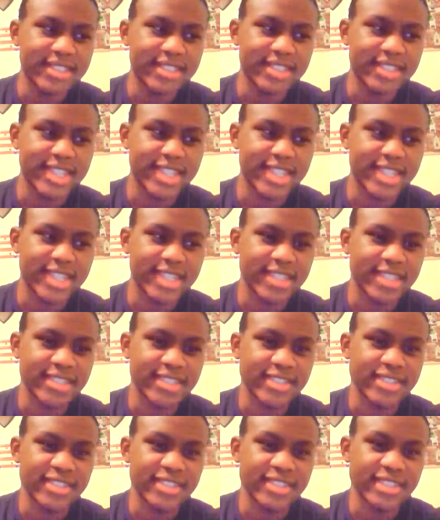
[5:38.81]

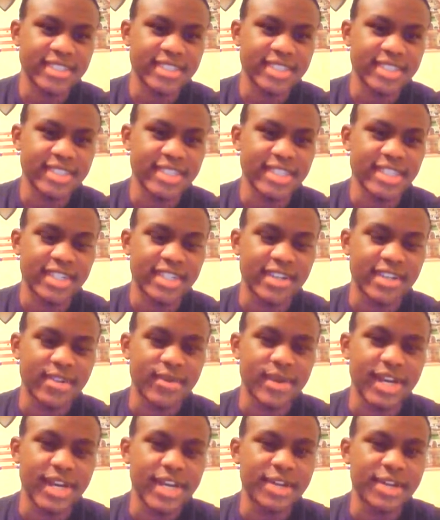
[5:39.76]
and
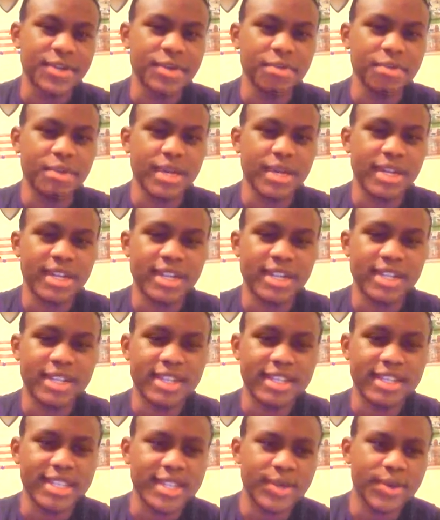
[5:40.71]
we got a new pet.
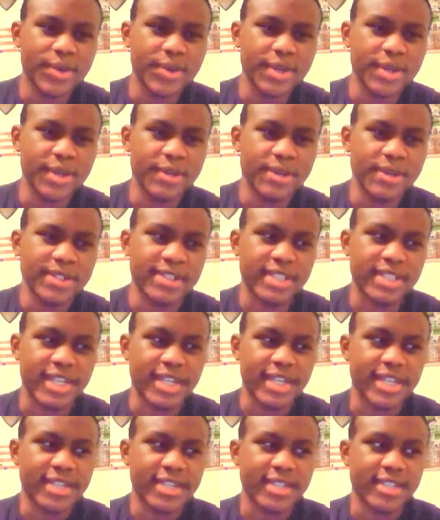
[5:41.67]
I think Oreo was
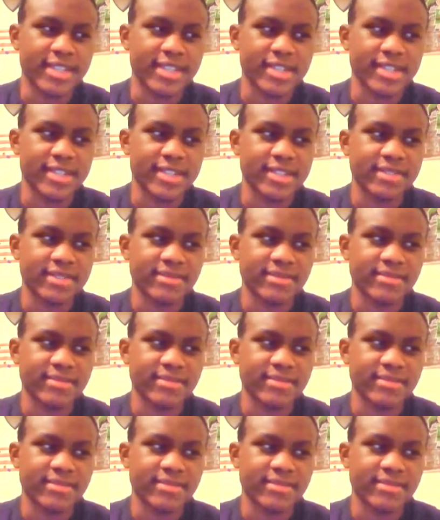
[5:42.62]
like a